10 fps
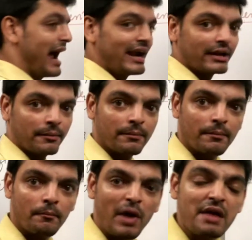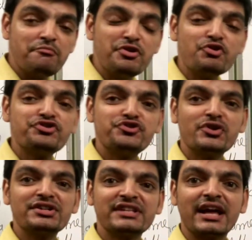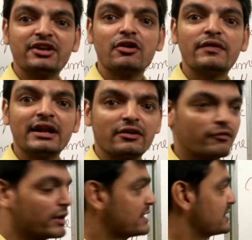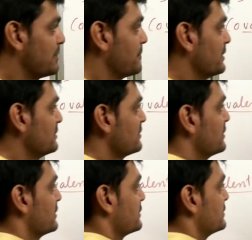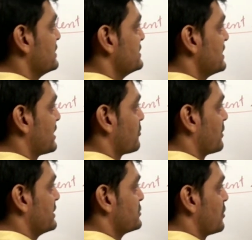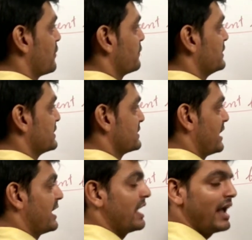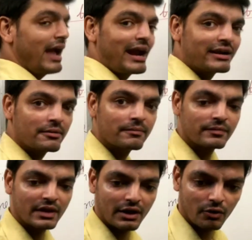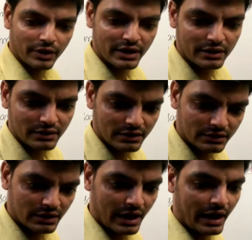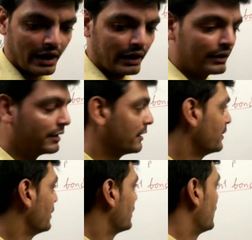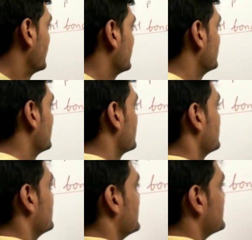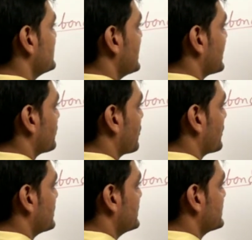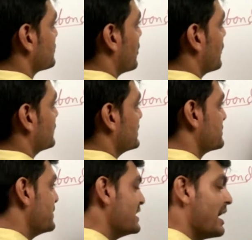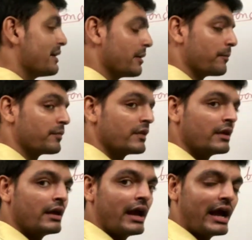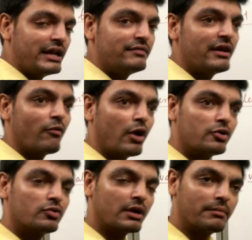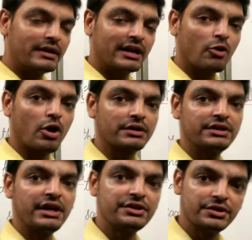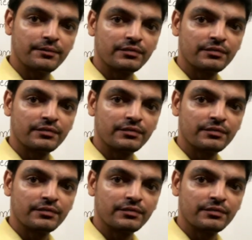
atoms by mutual sharing of electron. For example, this electron is of this A atom, okay, and another this electron is of this B atom, and if they want to complete their octet,